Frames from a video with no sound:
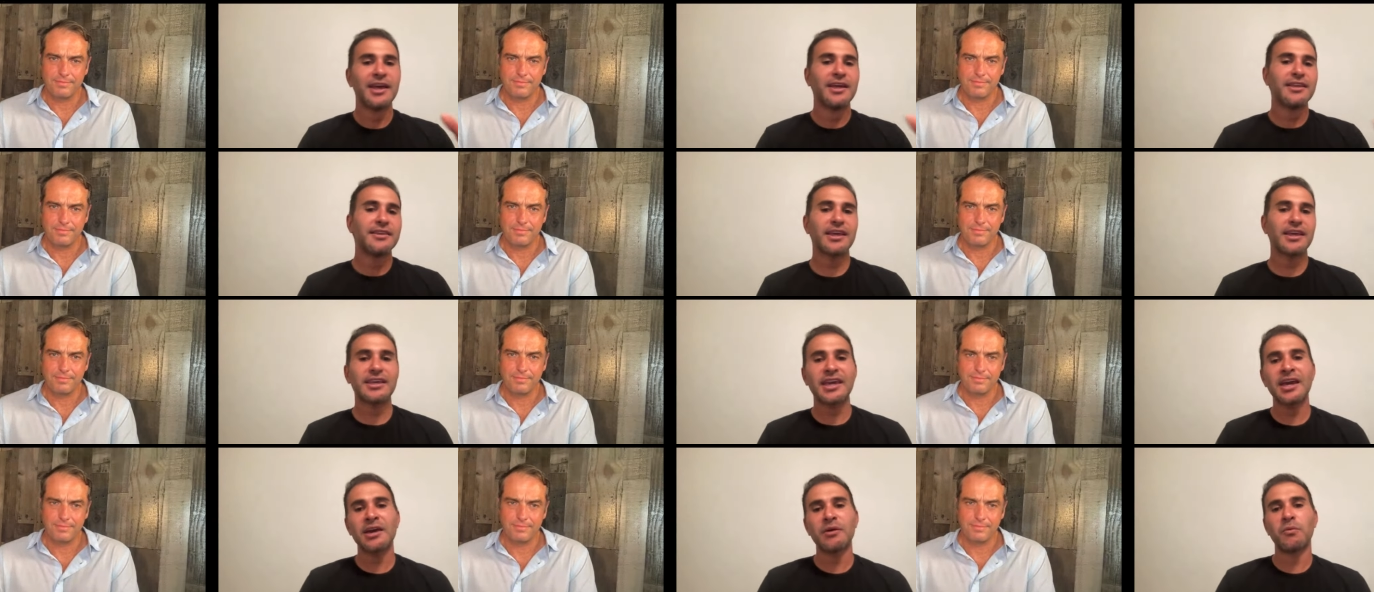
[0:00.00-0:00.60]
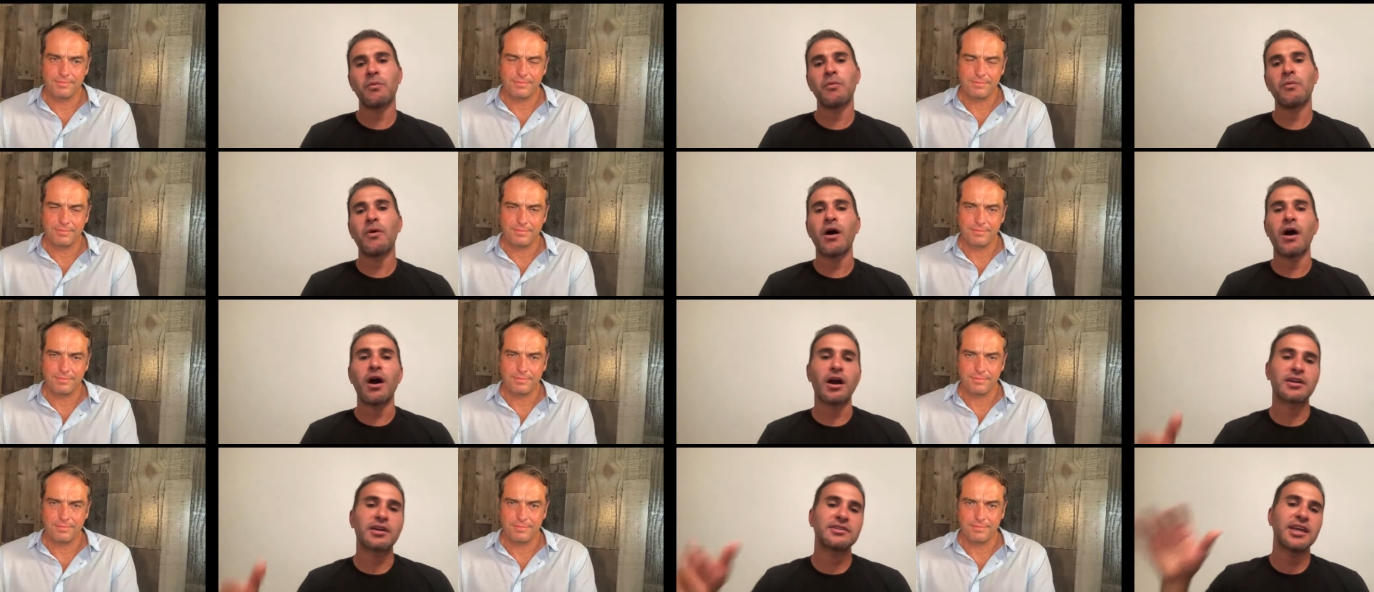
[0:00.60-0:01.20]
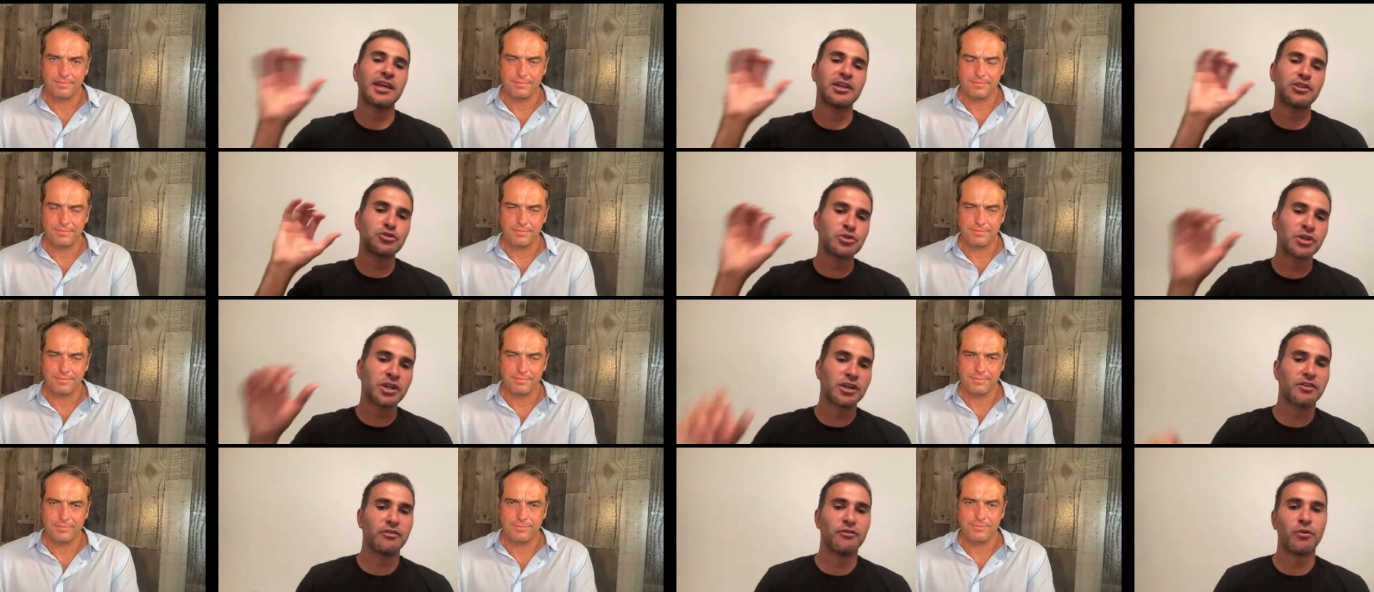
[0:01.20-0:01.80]
Speaker 1: They can't walk, take
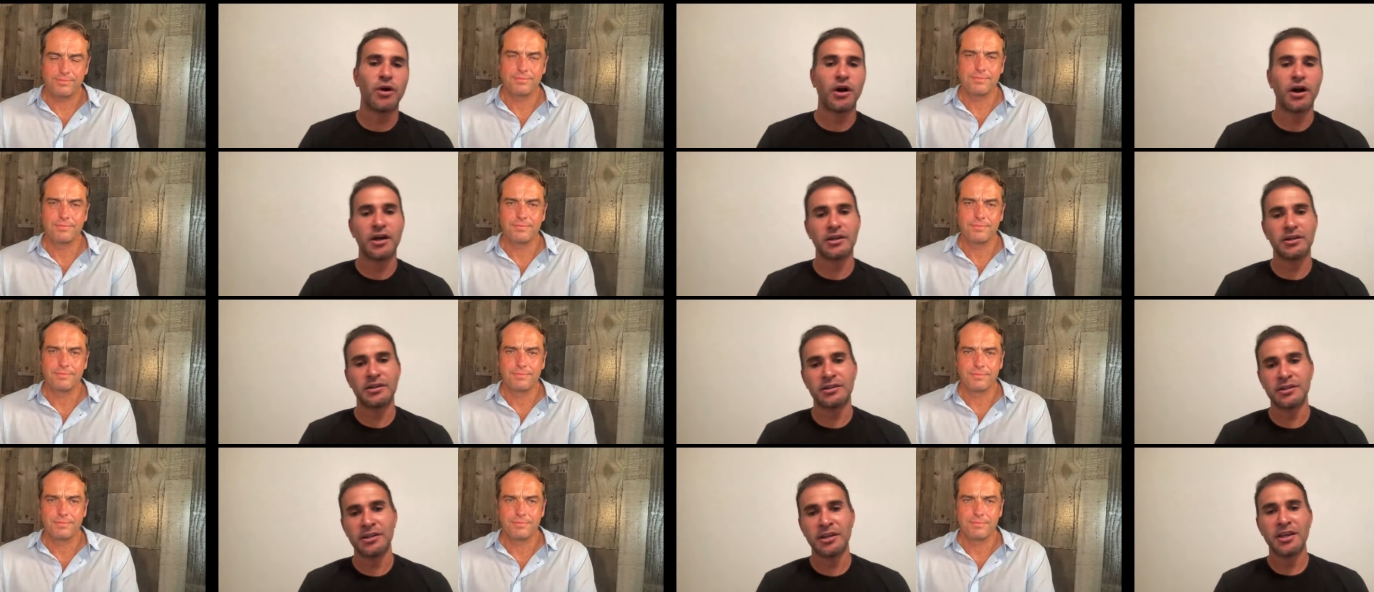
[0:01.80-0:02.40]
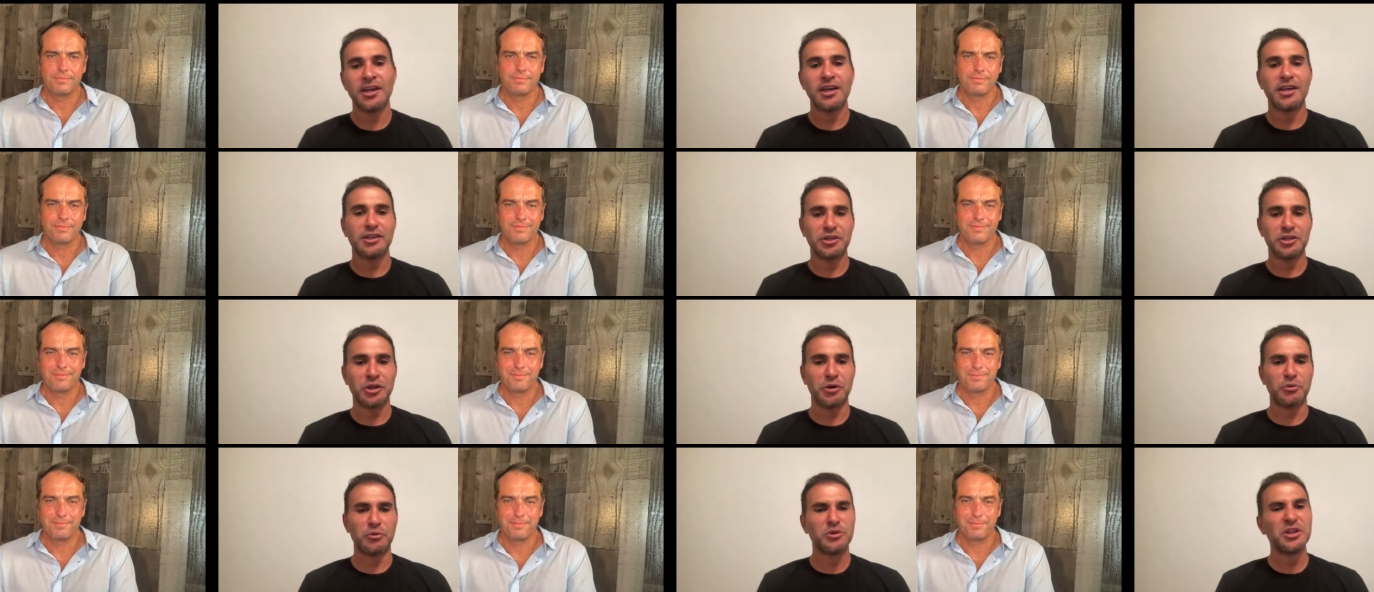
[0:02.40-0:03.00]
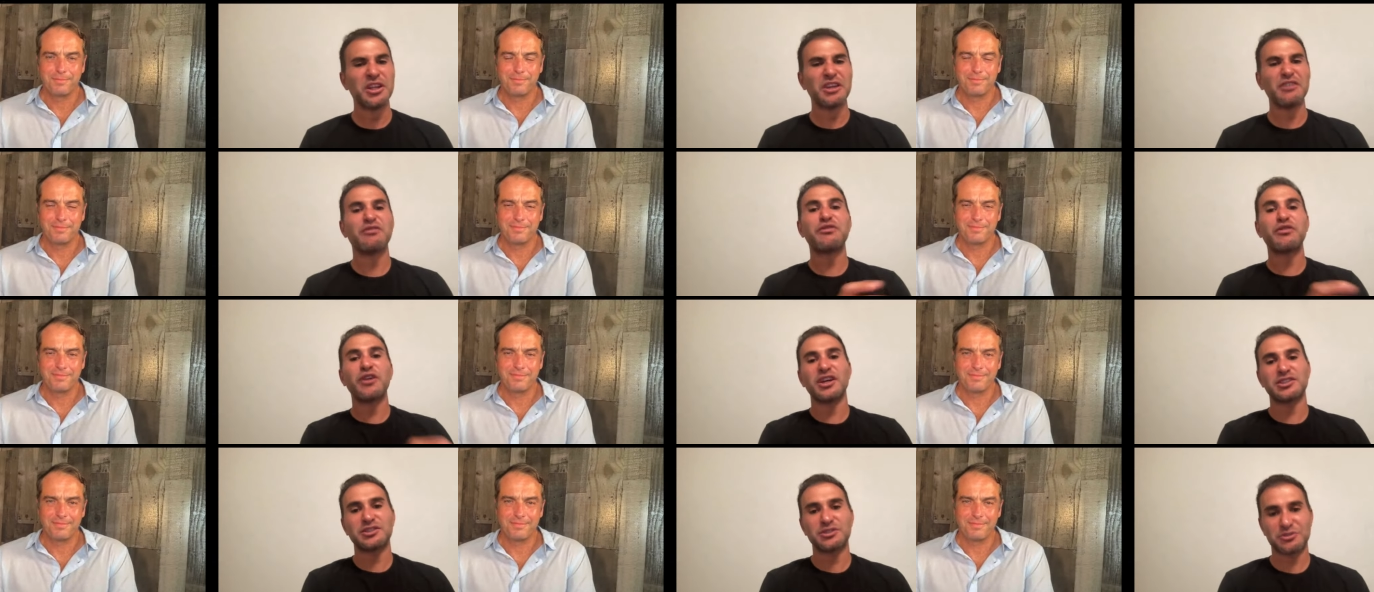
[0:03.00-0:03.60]
drink of water, and you know, really
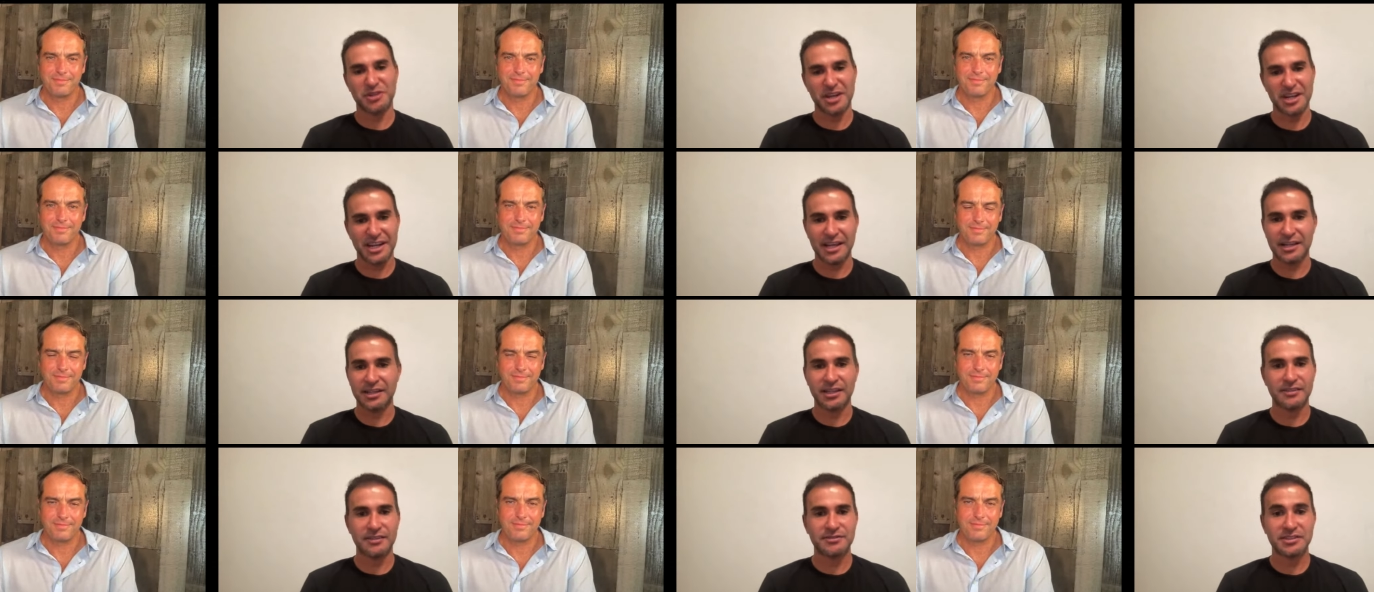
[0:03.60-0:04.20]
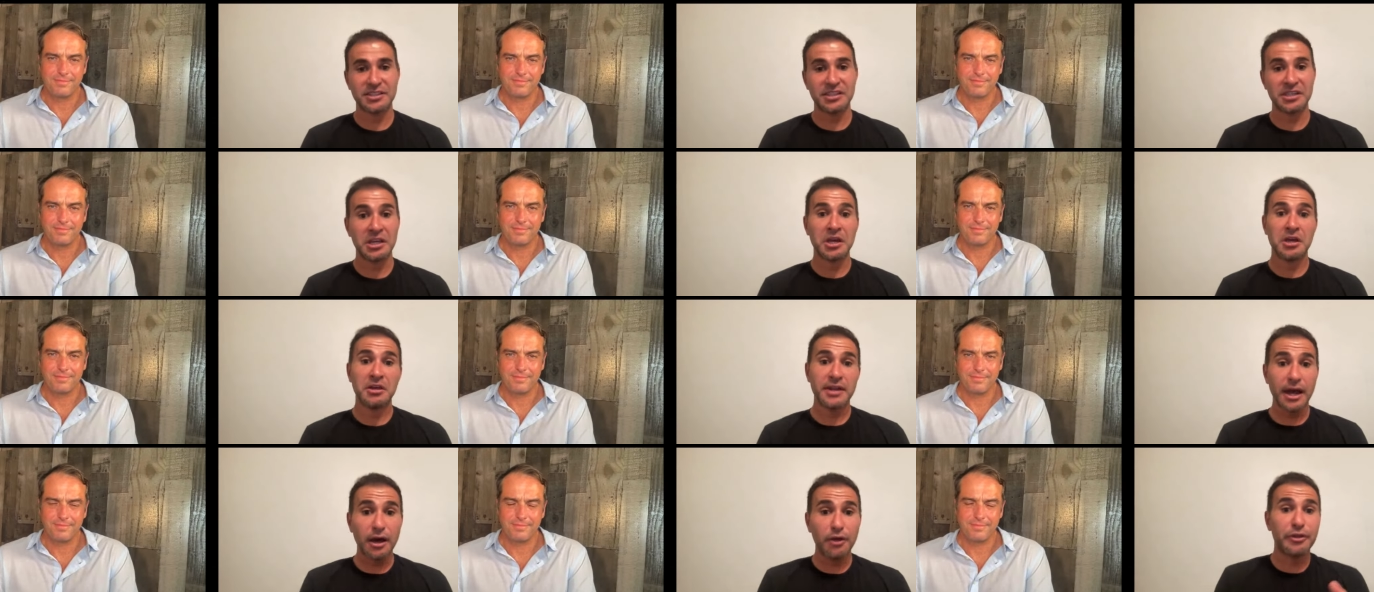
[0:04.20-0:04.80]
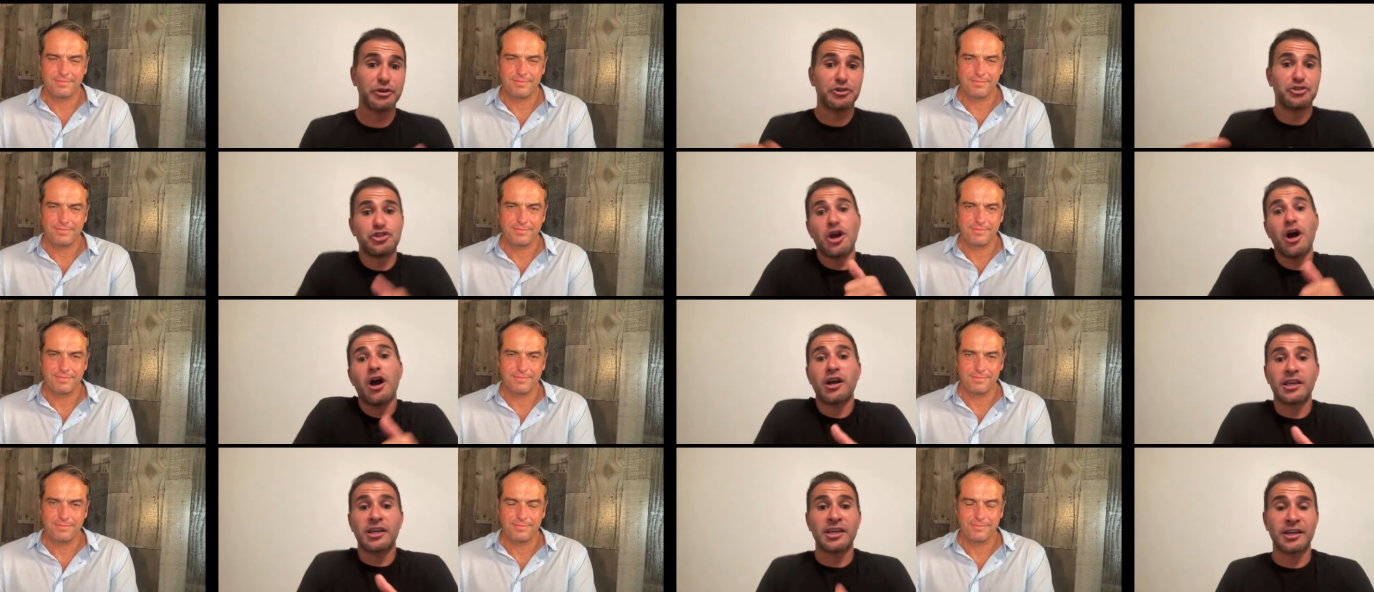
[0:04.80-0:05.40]
frustrate L A F C. Now they're
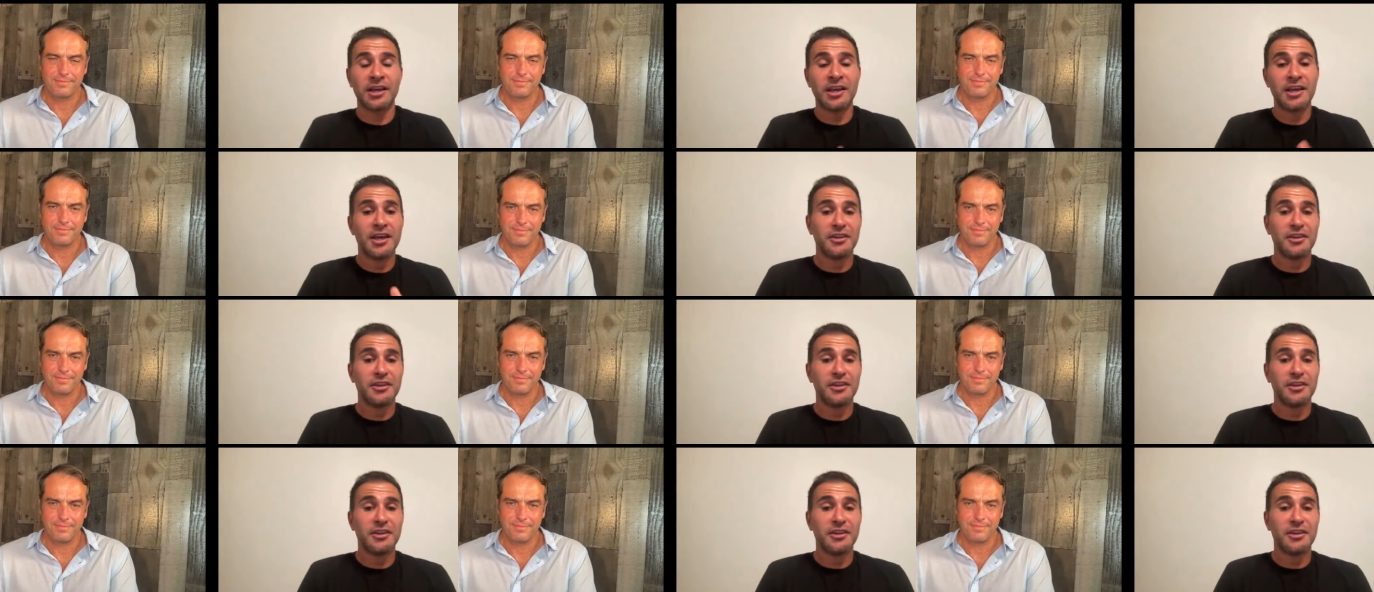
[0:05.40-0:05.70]
jogging.